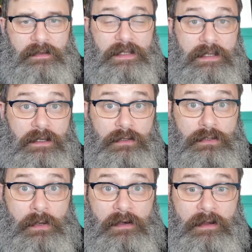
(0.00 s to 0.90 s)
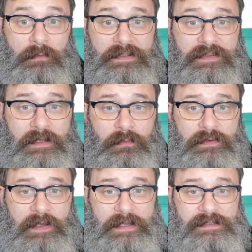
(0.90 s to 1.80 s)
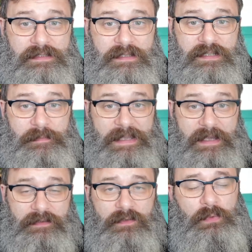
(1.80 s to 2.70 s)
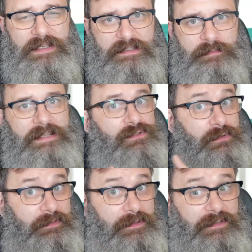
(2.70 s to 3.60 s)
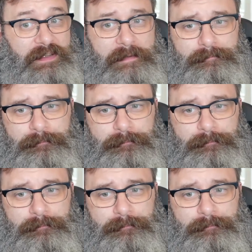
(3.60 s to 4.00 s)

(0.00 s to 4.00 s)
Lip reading: the URL we set was HTTPS. We need to make sure it's the same.